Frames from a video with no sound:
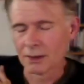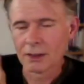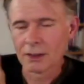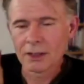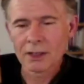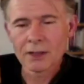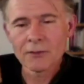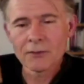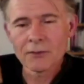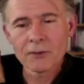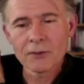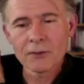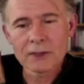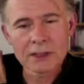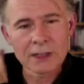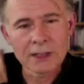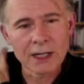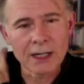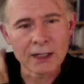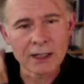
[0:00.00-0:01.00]
If
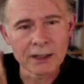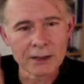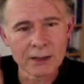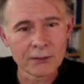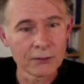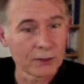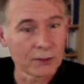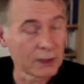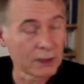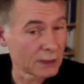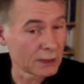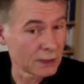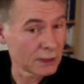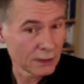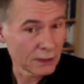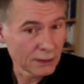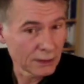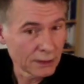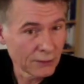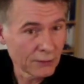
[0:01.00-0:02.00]

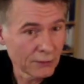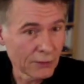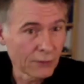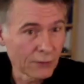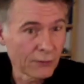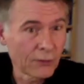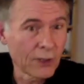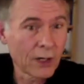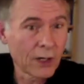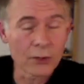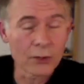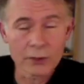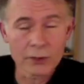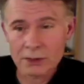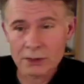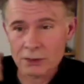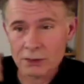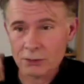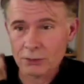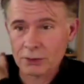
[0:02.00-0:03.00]
the flow
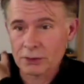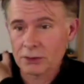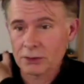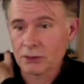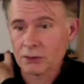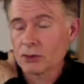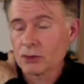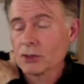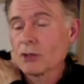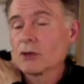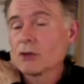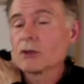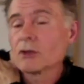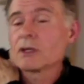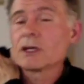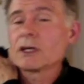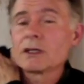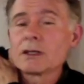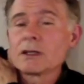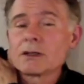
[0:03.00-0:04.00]
is towards the
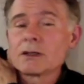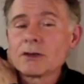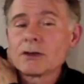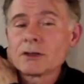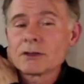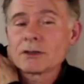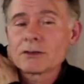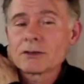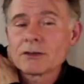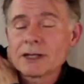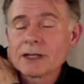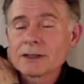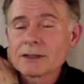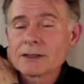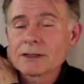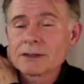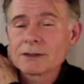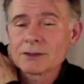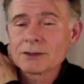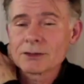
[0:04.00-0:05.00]
shoulder, it contracts.